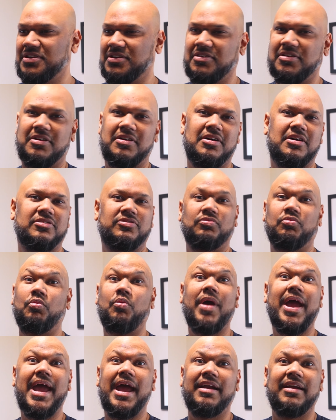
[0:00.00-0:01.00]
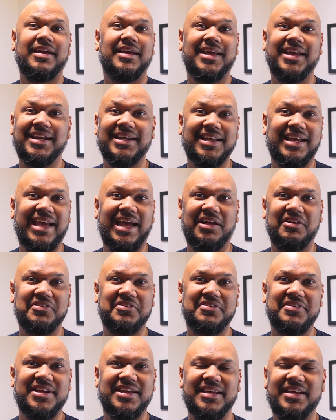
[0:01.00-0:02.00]
it costs, where in
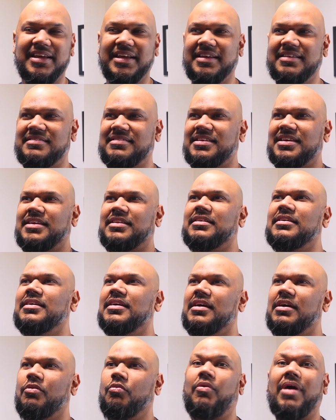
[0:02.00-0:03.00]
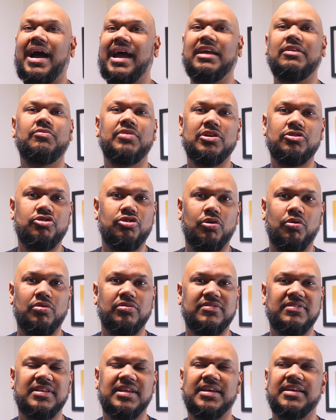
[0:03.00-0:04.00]
Calgary is it, why we
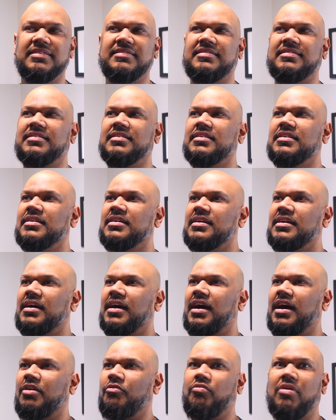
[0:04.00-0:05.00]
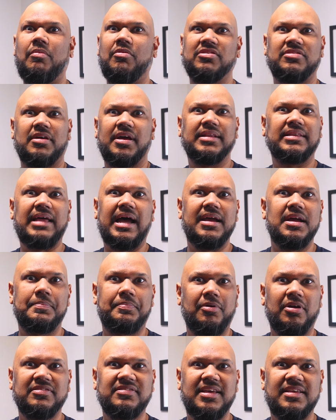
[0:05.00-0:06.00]
chose this, what was our entire
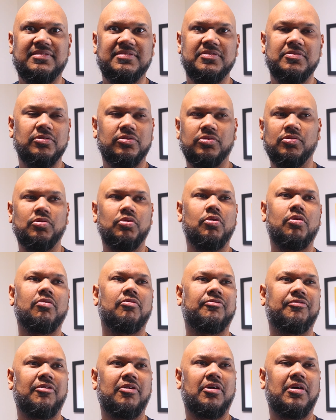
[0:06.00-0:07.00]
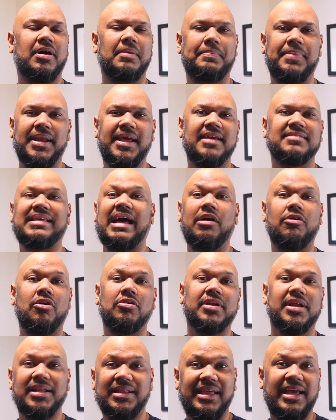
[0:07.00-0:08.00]
process, to look for a place, how
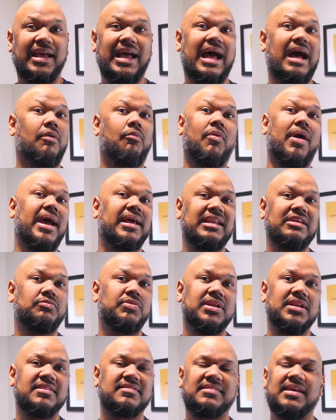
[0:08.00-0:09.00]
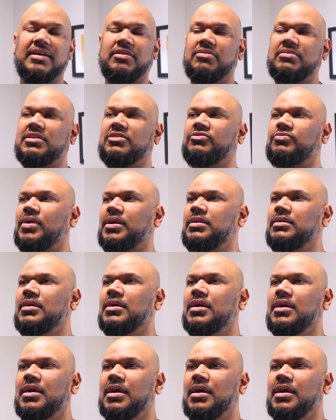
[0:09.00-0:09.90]
long did it take, why did we decide on this one.